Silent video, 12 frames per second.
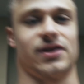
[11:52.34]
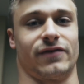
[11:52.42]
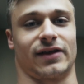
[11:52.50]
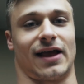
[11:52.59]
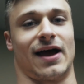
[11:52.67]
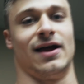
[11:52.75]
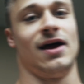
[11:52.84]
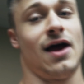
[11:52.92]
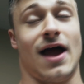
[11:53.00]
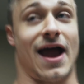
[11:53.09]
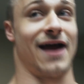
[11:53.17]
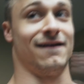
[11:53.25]
stuff like that?
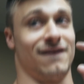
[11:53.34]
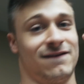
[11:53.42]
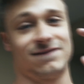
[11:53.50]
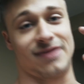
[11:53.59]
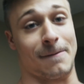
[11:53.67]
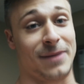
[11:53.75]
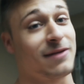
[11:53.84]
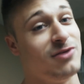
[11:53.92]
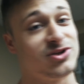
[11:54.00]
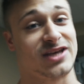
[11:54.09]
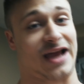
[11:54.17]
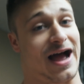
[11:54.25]
And the big
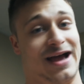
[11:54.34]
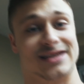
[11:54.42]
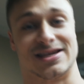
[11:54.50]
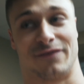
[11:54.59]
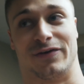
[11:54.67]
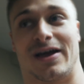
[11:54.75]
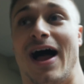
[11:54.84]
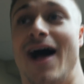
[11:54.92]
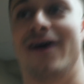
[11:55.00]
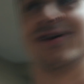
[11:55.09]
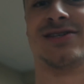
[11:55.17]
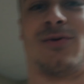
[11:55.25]
music guy is definitely
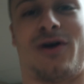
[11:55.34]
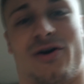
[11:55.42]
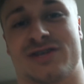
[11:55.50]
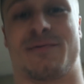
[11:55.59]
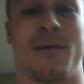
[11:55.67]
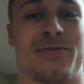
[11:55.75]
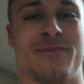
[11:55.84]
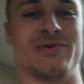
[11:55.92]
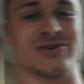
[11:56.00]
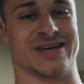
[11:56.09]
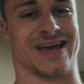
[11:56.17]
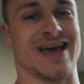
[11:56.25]
Kyle. He's the one always bumping the
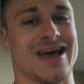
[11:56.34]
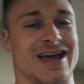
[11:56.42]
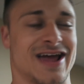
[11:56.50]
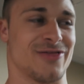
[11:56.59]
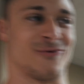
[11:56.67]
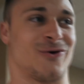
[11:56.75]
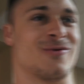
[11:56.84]
music in the